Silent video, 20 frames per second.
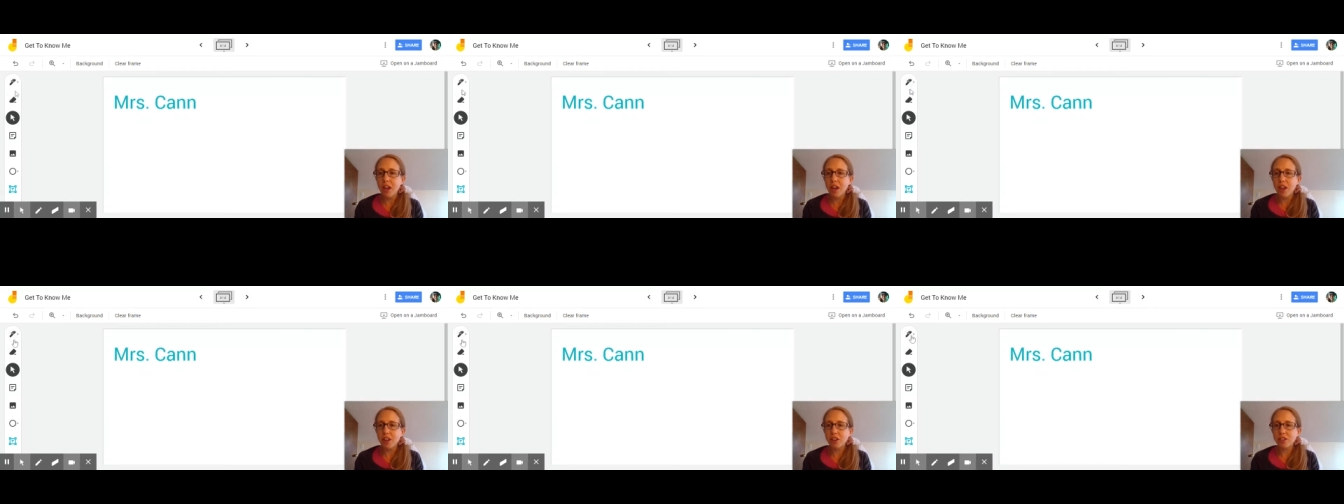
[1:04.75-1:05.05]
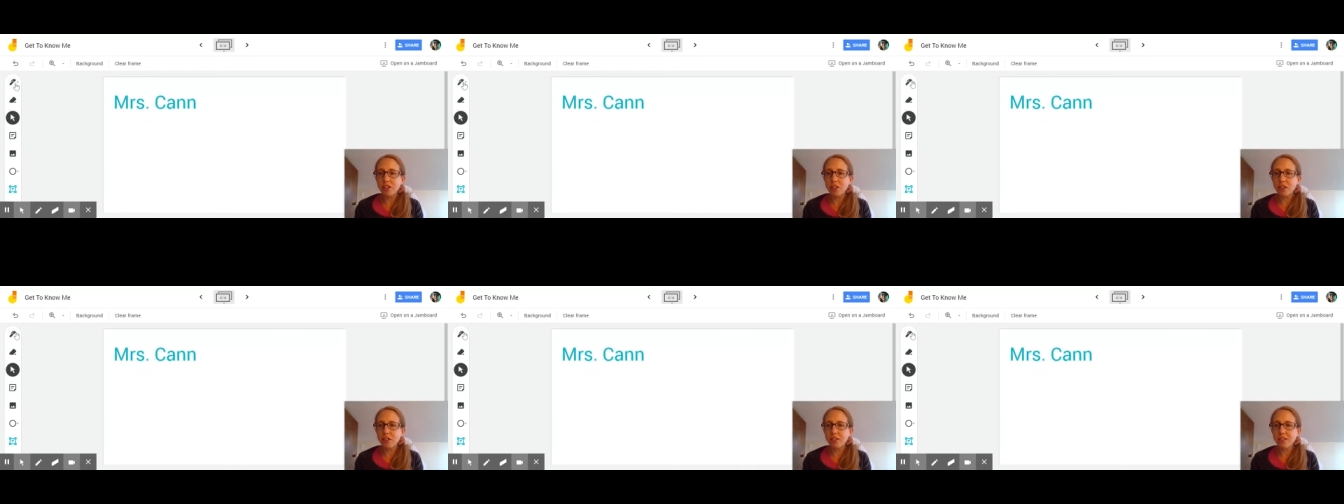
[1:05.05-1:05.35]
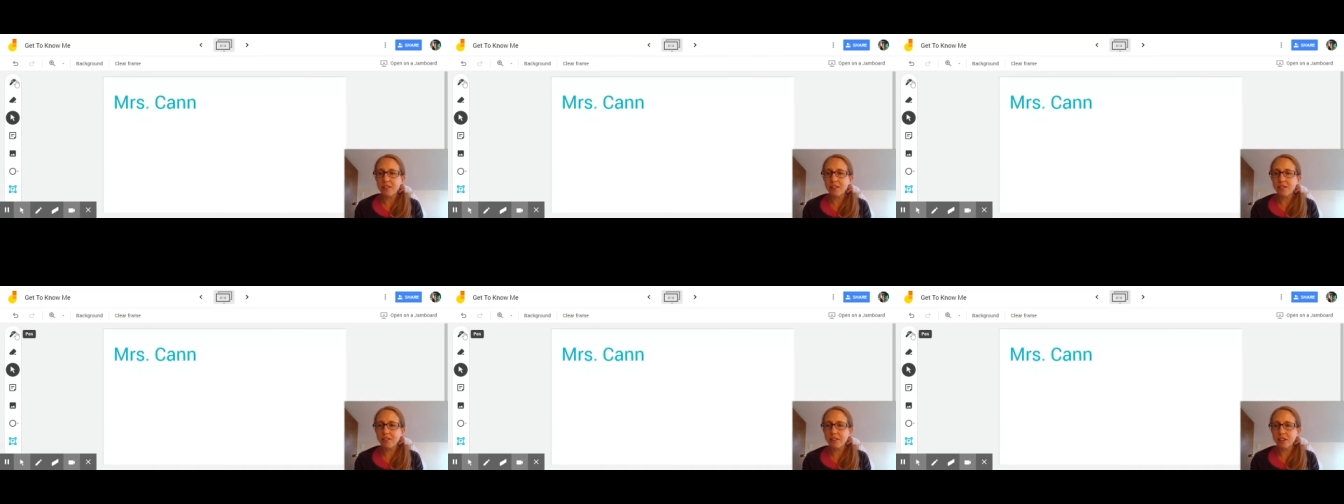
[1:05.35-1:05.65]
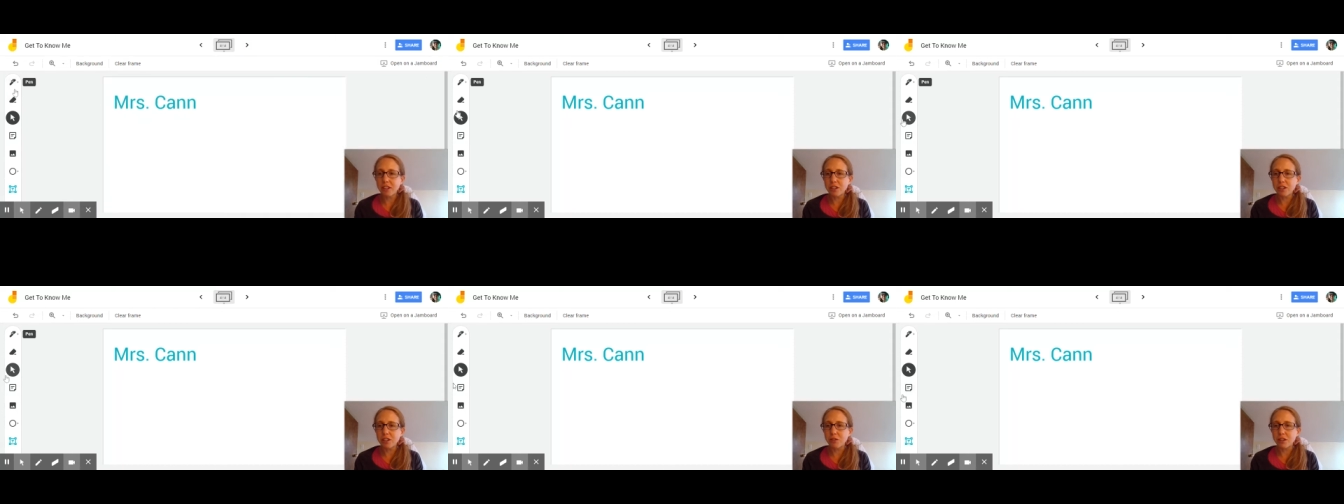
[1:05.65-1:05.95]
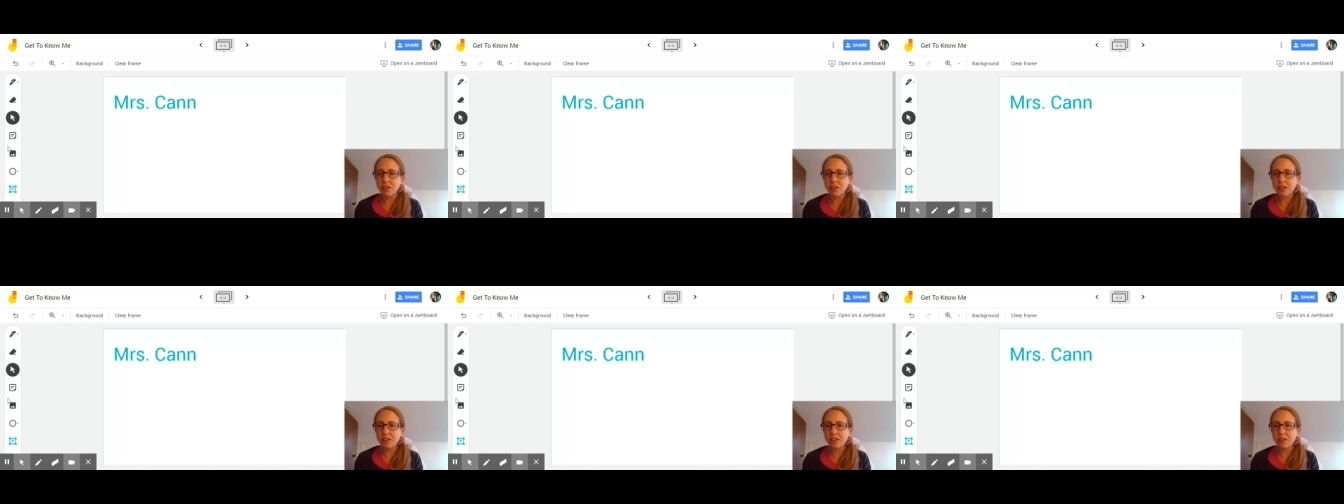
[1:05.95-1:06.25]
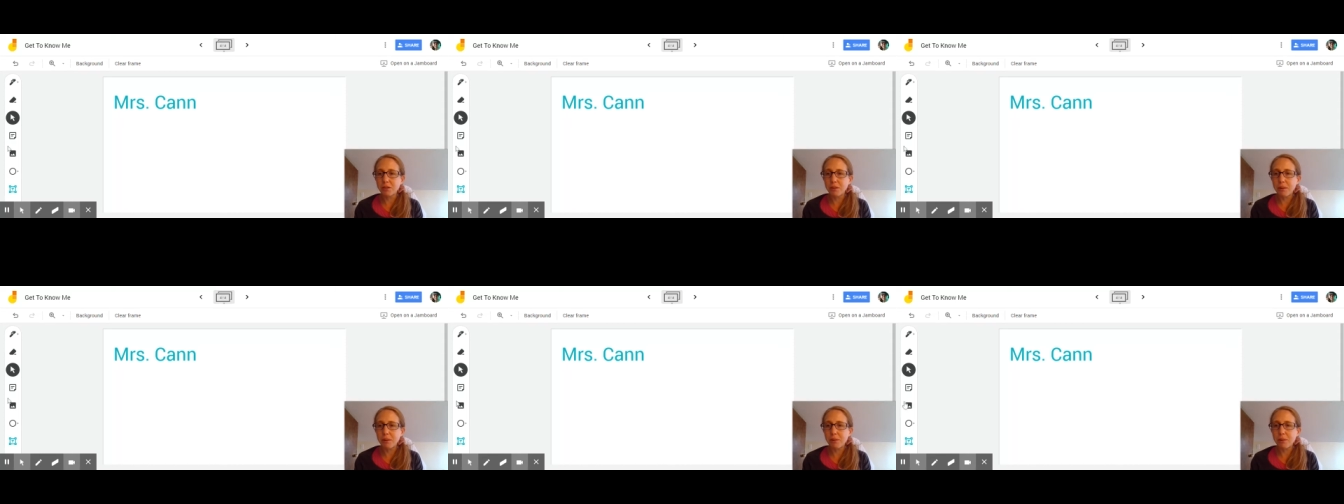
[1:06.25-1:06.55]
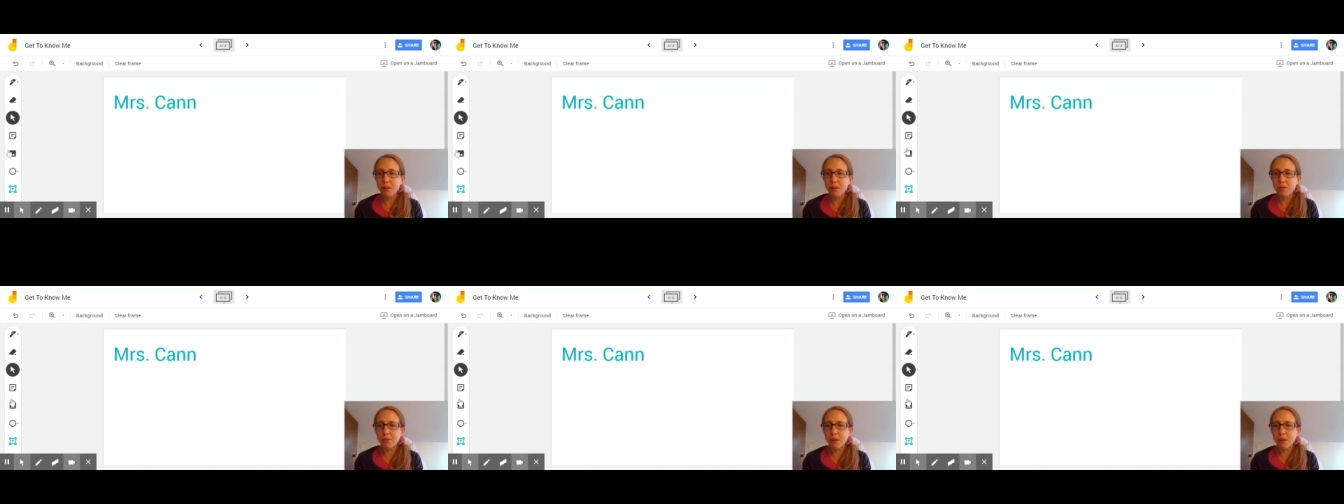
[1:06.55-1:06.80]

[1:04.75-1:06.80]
There's lots of different tools. So maybe you